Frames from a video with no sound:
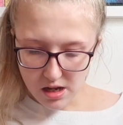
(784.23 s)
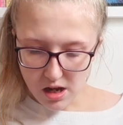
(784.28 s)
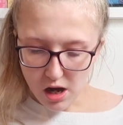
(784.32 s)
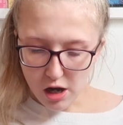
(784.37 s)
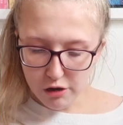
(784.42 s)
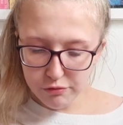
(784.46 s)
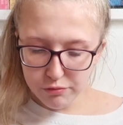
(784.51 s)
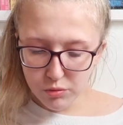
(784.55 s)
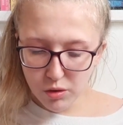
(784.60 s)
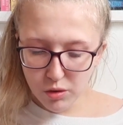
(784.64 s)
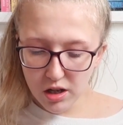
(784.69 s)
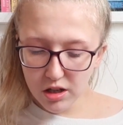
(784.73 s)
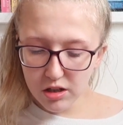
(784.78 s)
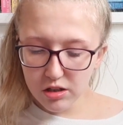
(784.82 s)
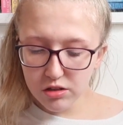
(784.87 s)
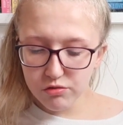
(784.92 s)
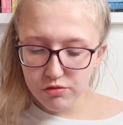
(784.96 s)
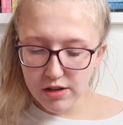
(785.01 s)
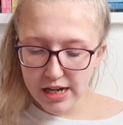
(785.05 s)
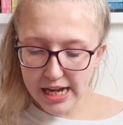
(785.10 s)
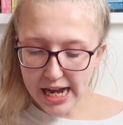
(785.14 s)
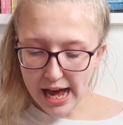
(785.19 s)
of
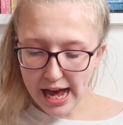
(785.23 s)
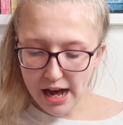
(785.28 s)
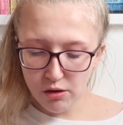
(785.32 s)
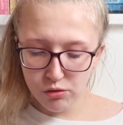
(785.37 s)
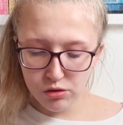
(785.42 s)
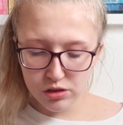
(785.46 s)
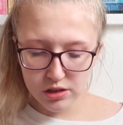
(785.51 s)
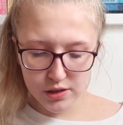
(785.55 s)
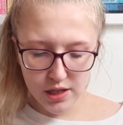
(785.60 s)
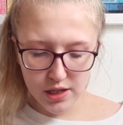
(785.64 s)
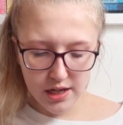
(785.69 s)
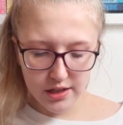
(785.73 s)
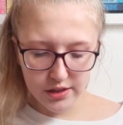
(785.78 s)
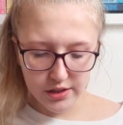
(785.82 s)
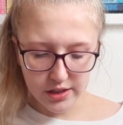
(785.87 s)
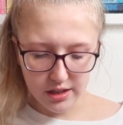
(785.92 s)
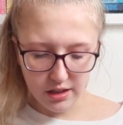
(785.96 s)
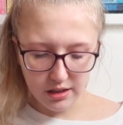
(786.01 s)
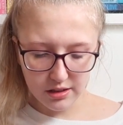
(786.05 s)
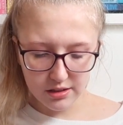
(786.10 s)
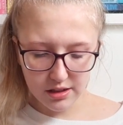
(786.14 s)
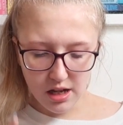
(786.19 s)
world-renowned
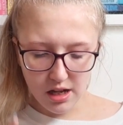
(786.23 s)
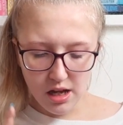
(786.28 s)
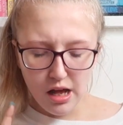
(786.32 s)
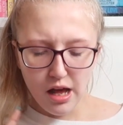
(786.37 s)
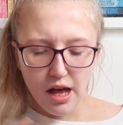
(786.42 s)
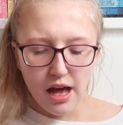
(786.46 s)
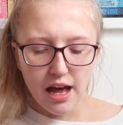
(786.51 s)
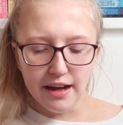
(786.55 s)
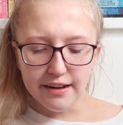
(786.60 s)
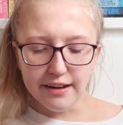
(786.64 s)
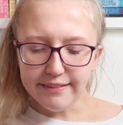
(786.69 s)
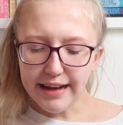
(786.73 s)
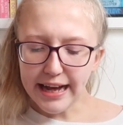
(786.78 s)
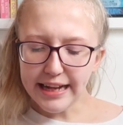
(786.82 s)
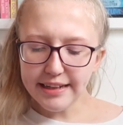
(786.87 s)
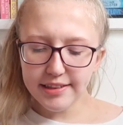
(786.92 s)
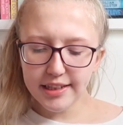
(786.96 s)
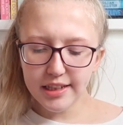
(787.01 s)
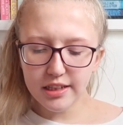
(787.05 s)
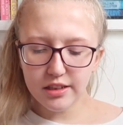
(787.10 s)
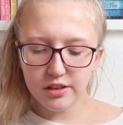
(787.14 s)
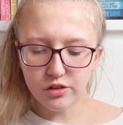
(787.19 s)
surgeons,
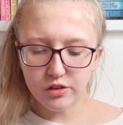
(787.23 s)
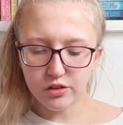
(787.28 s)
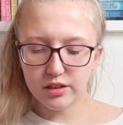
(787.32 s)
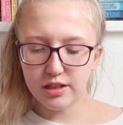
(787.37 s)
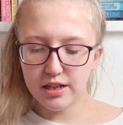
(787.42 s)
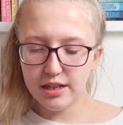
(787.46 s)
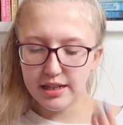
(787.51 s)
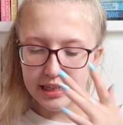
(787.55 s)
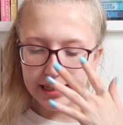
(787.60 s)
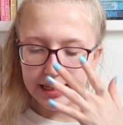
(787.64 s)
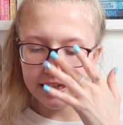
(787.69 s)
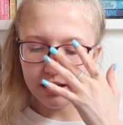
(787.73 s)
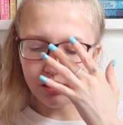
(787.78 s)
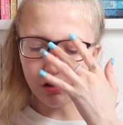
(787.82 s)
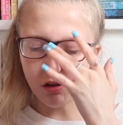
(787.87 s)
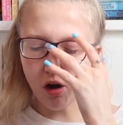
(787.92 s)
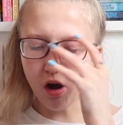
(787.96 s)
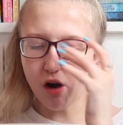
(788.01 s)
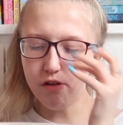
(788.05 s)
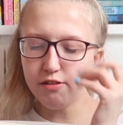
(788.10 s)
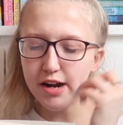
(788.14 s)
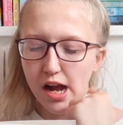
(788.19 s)
Alexis doesn't need
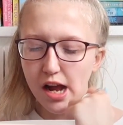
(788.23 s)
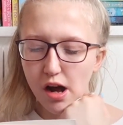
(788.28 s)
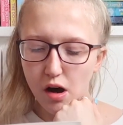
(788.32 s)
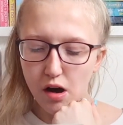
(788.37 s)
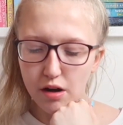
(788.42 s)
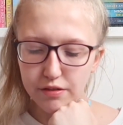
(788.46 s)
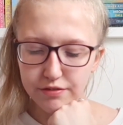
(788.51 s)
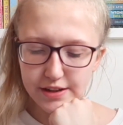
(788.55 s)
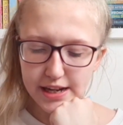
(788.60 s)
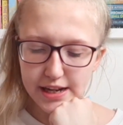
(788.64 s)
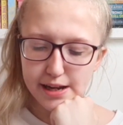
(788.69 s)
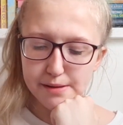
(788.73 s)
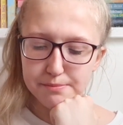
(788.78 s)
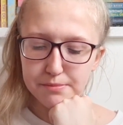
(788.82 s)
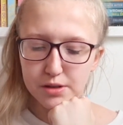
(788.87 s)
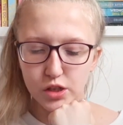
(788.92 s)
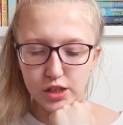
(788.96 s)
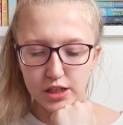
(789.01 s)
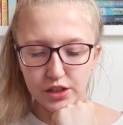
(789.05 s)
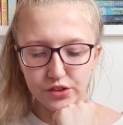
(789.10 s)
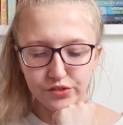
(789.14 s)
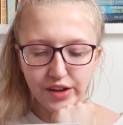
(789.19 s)
glory or fame.
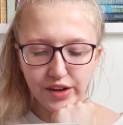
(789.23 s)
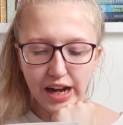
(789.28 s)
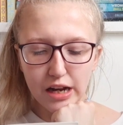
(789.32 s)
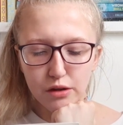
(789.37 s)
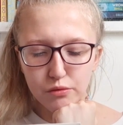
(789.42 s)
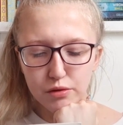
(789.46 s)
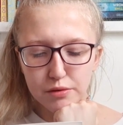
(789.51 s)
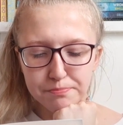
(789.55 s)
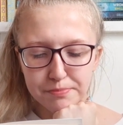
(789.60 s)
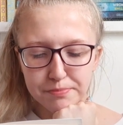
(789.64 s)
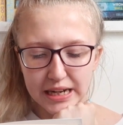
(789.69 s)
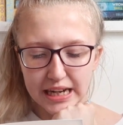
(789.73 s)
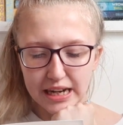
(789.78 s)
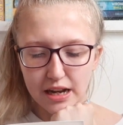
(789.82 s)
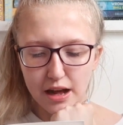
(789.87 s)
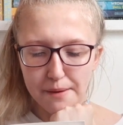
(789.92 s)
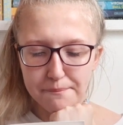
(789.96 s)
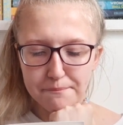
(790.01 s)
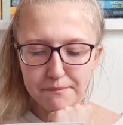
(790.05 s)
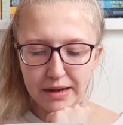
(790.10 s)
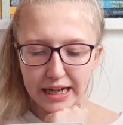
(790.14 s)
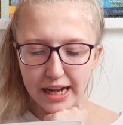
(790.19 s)
She's fine with being
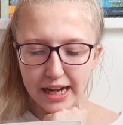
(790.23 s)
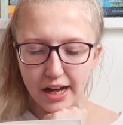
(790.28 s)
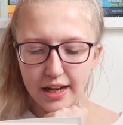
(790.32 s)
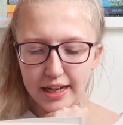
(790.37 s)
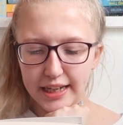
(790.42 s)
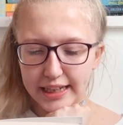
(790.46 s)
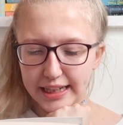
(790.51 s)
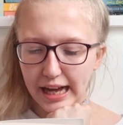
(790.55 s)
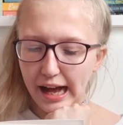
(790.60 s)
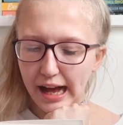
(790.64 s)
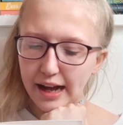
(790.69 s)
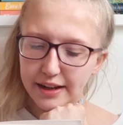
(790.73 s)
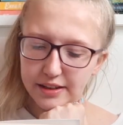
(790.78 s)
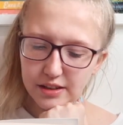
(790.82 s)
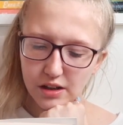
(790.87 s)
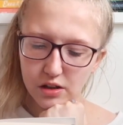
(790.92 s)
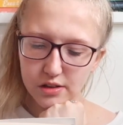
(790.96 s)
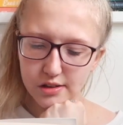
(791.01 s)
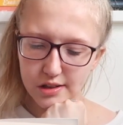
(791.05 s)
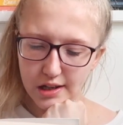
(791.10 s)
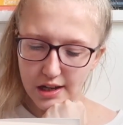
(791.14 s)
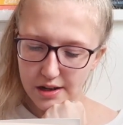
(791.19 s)
a mere ER
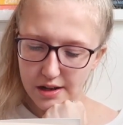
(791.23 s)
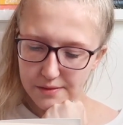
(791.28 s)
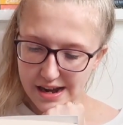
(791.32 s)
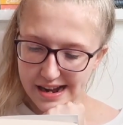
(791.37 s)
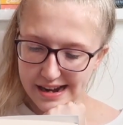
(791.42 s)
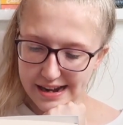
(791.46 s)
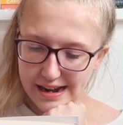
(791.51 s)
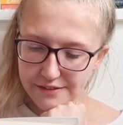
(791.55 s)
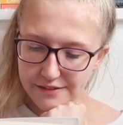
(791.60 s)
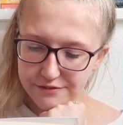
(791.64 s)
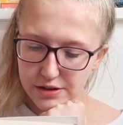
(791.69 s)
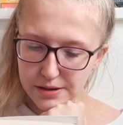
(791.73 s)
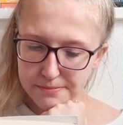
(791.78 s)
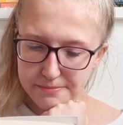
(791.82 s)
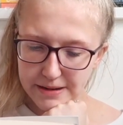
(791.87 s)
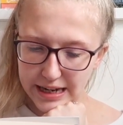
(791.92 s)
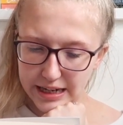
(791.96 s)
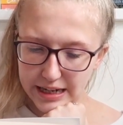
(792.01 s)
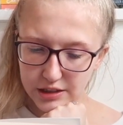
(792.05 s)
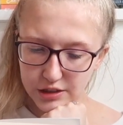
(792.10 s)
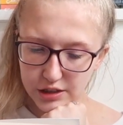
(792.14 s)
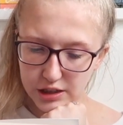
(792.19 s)
doctor, and every
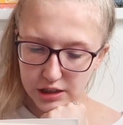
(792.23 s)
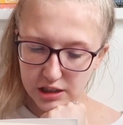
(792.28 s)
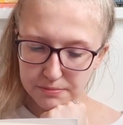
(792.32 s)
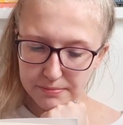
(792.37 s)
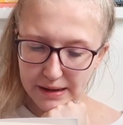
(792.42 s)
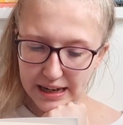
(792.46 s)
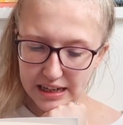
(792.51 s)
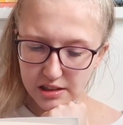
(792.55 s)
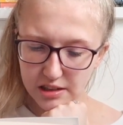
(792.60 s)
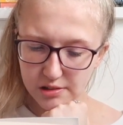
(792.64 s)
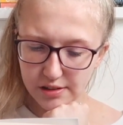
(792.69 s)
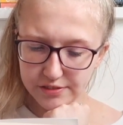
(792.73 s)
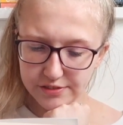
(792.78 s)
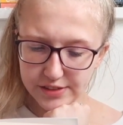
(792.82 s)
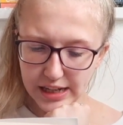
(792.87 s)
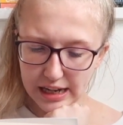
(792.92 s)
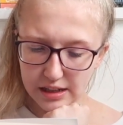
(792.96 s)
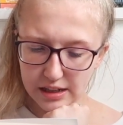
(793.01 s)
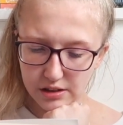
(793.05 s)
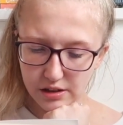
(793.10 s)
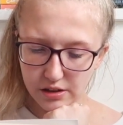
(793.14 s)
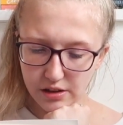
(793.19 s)
minute she spends with
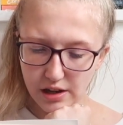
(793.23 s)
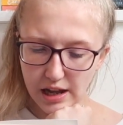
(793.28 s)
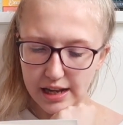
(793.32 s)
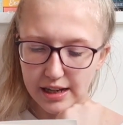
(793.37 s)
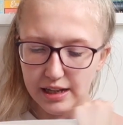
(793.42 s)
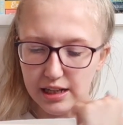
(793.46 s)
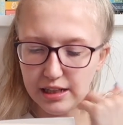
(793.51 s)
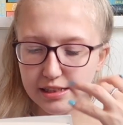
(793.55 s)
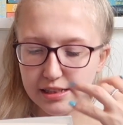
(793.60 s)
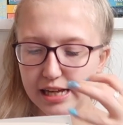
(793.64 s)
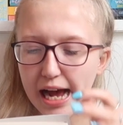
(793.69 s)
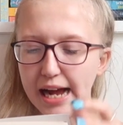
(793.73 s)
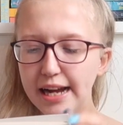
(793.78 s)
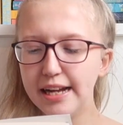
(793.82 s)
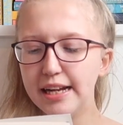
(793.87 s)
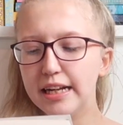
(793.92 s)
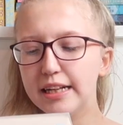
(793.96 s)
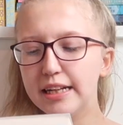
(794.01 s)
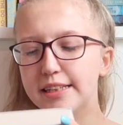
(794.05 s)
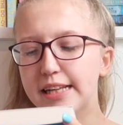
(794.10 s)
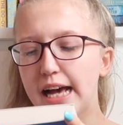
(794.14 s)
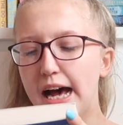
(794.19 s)
Daniel and the
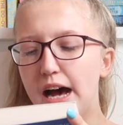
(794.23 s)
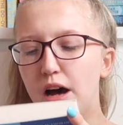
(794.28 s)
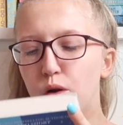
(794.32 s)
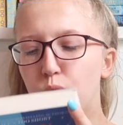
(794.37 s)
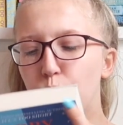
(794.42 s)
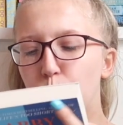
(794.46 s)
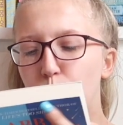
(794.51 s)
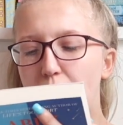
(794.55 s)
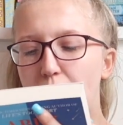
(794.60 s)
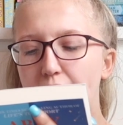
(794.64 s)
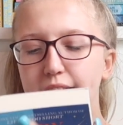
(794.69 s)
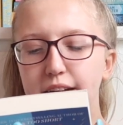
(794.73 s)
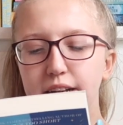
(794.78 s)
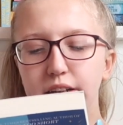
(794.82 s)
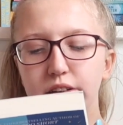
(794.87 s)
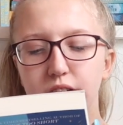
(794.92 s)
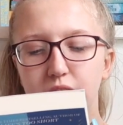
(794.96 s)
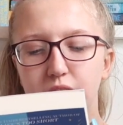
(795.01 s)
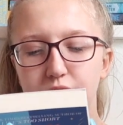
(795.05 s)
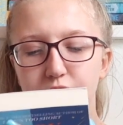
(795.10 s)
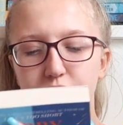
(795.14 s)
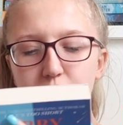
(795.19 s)
tight-knit town where he
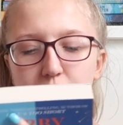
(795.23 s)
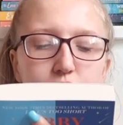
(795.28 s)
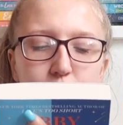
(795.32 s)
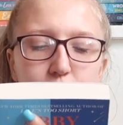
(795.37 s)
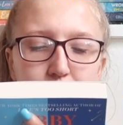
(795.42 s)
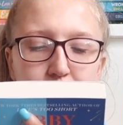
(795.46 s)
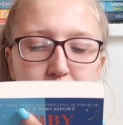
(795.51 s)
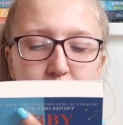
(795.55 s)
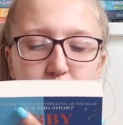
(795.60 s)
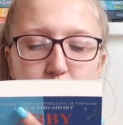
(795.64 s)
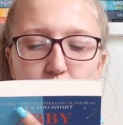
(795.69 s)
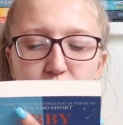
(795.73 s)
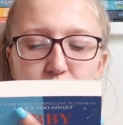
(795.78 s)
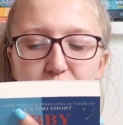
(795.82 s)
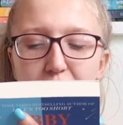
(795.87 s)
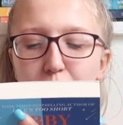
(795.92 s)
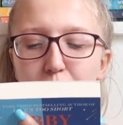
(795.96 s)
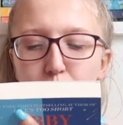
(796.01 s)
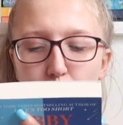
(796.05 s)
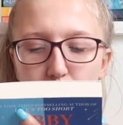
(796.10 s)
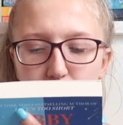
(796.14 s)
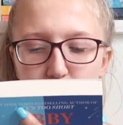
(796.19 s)
lives, she's
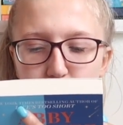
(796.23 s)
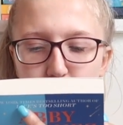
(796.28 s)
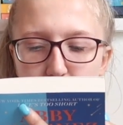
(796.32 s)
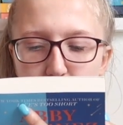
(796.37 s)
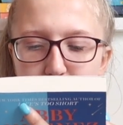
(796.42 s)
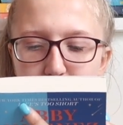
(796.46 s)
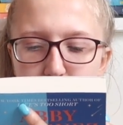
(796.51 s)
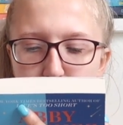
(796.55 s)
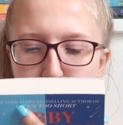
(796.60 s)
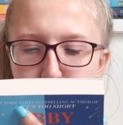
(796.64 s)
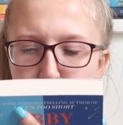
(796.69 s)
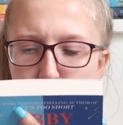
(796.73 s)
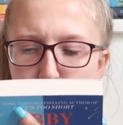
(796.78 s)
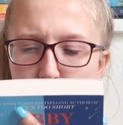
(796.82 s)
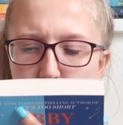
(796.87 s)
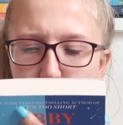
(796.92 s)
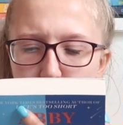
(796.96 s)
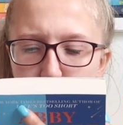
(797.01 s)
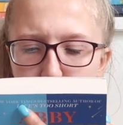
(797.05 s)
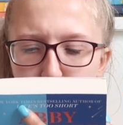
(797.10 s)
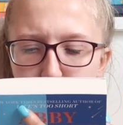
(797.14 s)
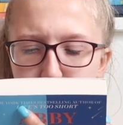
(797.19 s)
discovering what's really
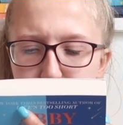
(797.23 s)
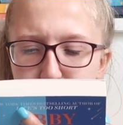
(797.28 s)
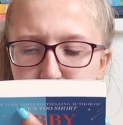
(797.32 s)
important.